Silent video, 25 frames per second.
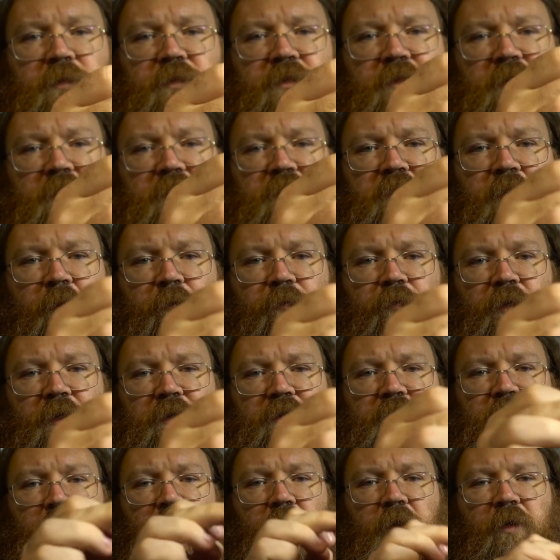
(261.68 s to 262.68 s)
is just off
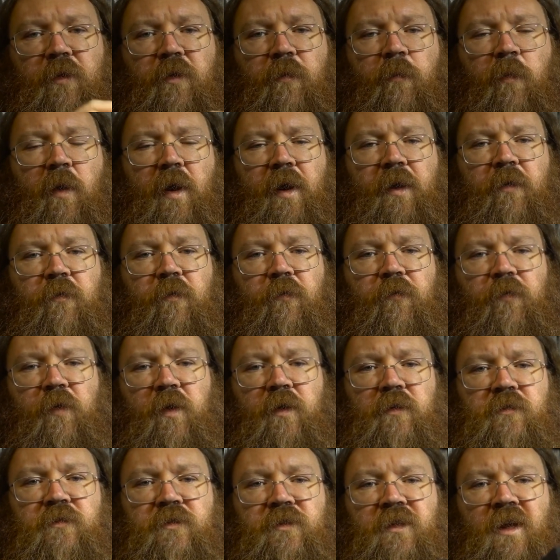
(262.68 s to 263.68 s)
these two little
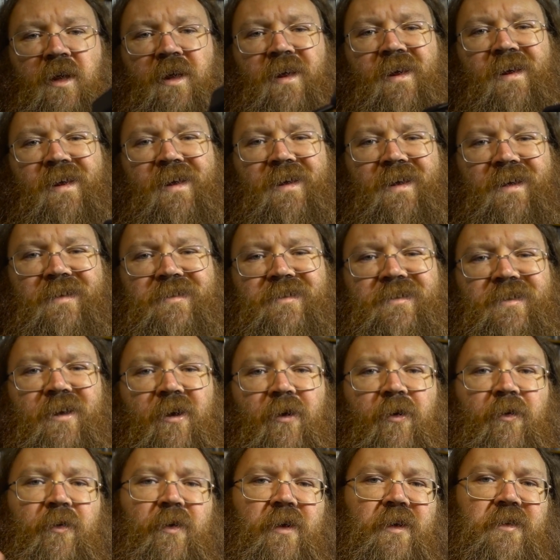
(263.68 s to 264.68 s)
microphones, and
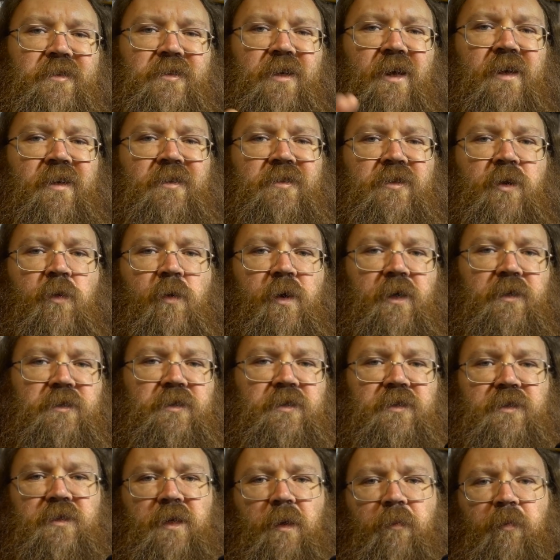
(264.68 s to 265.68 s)
so it is quite
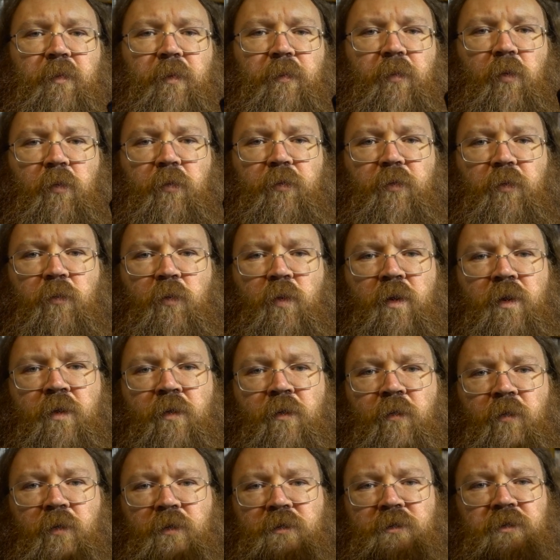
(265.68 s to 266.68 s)
susceptible to
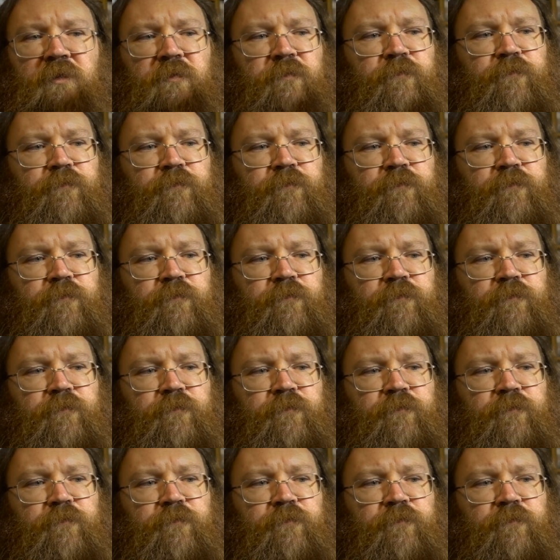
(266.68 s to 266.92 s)
wind noise.